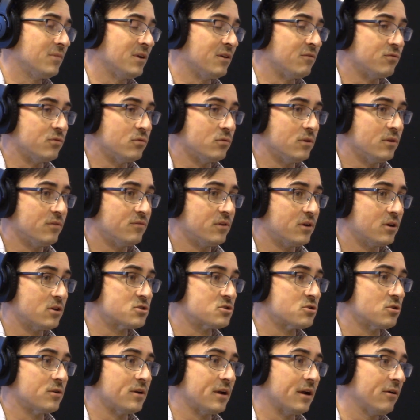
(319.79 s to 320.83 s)
if you lived in a
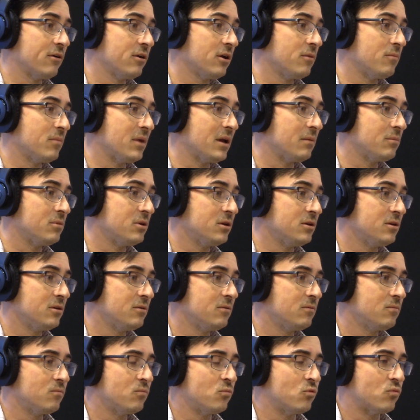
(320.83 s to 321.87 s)
certain area,
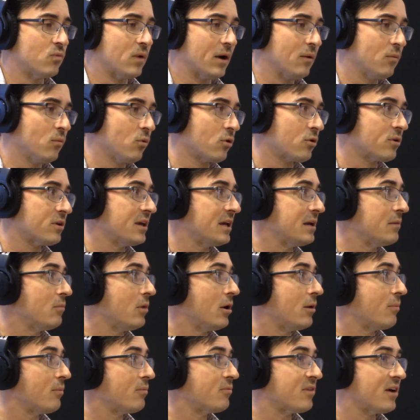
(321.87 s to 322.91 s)
maybe groundwater came
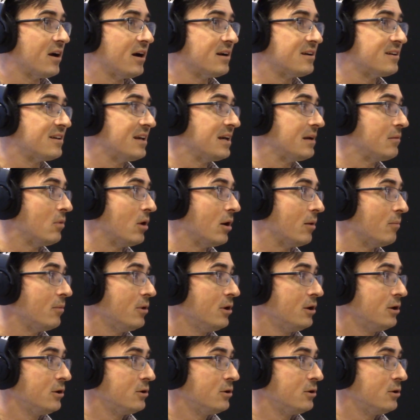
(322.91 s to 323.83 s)
up, tide came up,